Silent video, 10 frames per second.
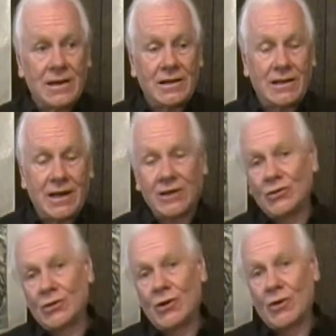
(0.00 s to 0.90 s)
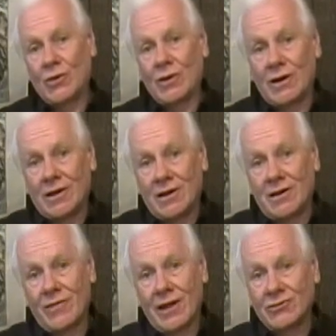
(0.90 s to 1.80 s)
I don't know
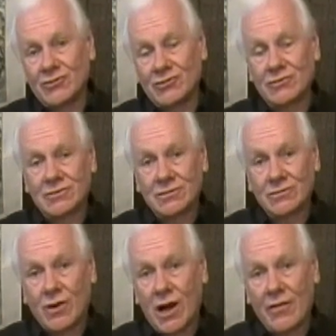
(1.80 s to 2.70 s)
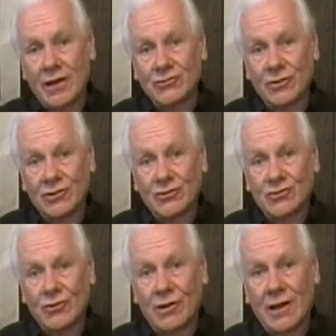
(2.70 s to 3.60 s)
how that's going to
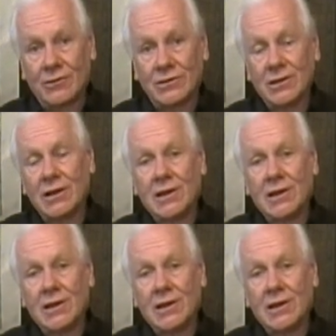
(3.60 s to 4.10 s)
sort out.